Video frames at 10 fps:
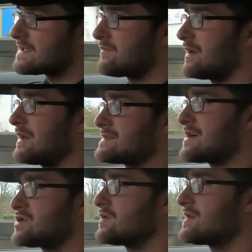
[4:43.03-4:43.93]
And if you've been listening
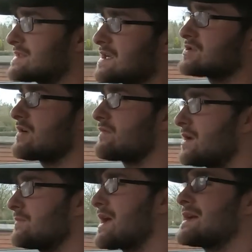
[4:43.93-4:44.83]
out during this test drive
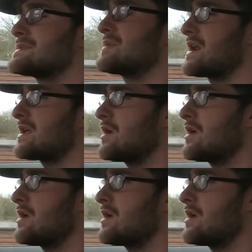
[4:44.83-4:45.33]
video, there hasn't been any,